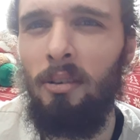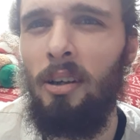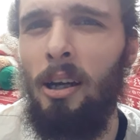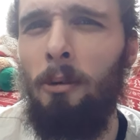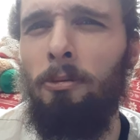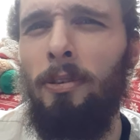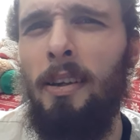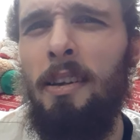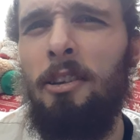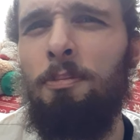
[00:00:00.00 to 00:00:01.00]

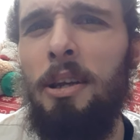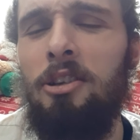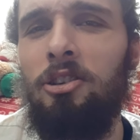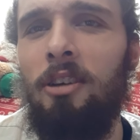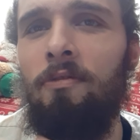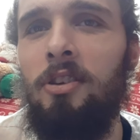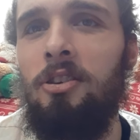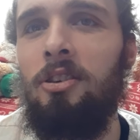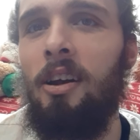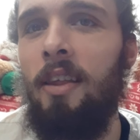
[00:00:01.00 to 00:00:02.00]
Hopefully this means something.
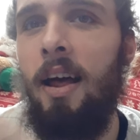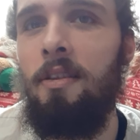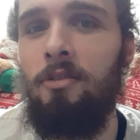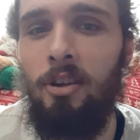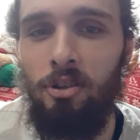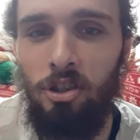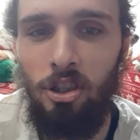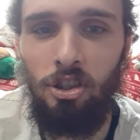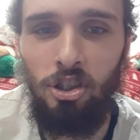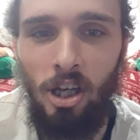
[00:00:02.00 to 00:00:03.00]
To, and then it
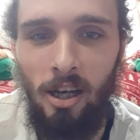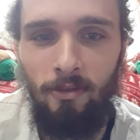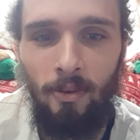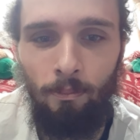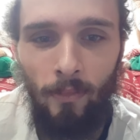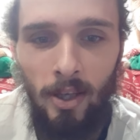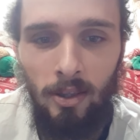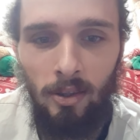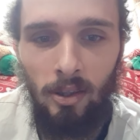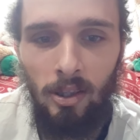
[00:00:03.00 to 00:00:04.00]
should show them.
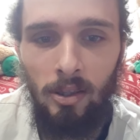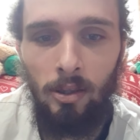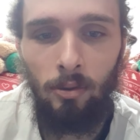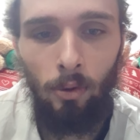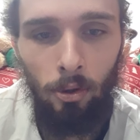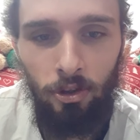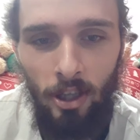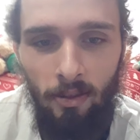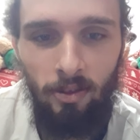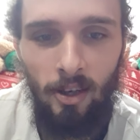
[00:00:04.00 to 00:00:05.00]
Or
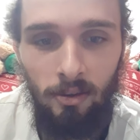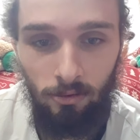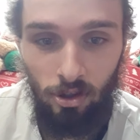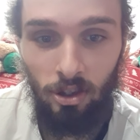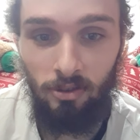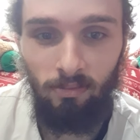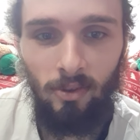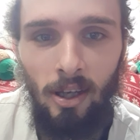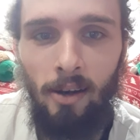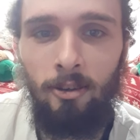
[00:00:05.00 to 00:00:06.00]
some, it just
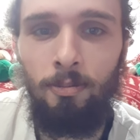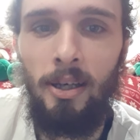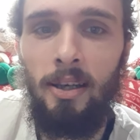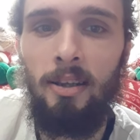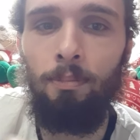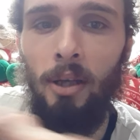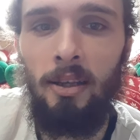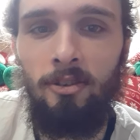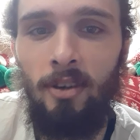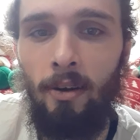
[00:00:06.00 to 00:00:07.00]
go into my
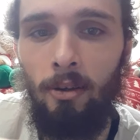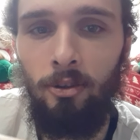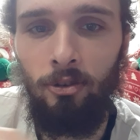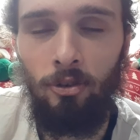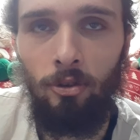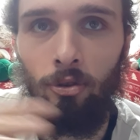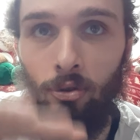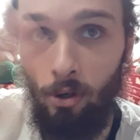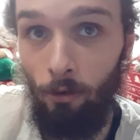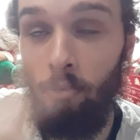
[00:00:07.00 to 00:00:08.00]
playlist area and
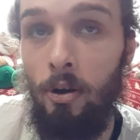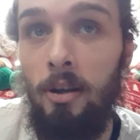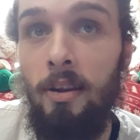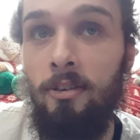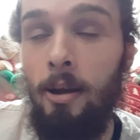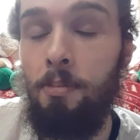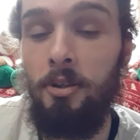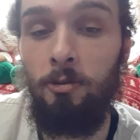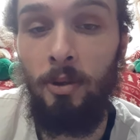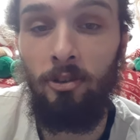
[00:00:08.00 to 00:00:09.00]
scroll through, there's
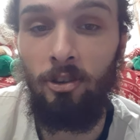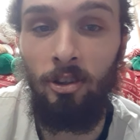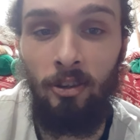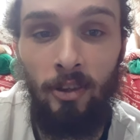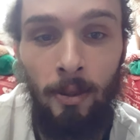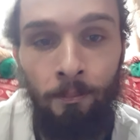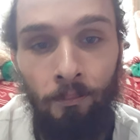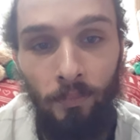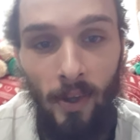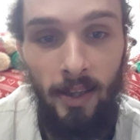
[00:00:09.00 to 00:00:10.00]
ambience music's on there.
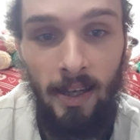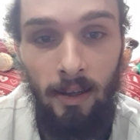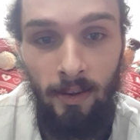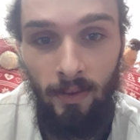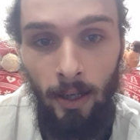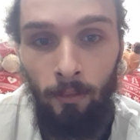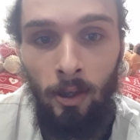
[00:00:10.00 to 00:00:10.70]
down in there.